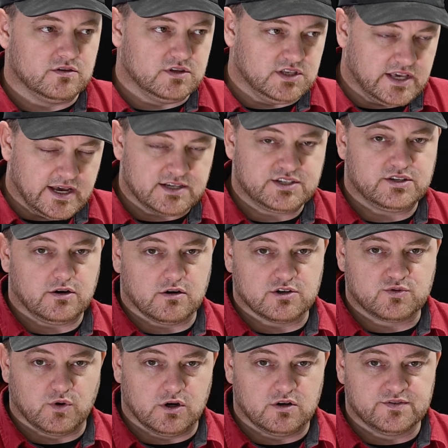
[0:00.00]
Yes, there are
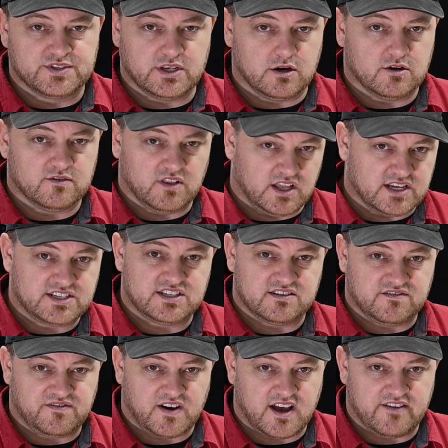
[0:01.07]
12s that are less
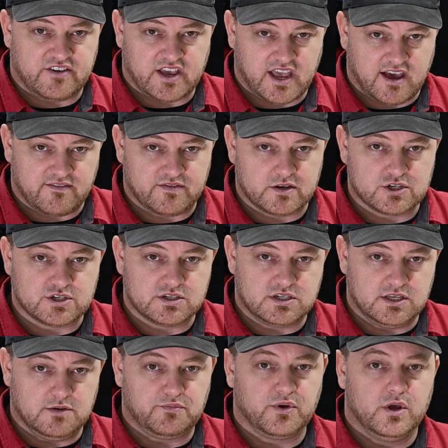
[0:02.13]
than 5.5 inches
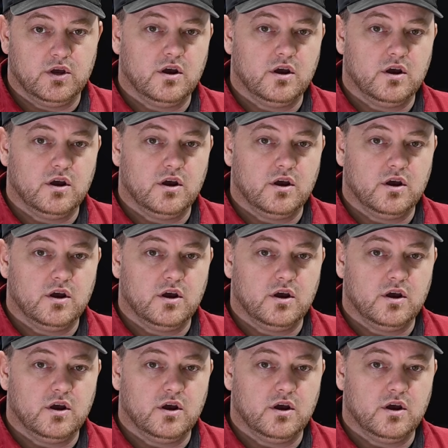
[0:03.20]
deep,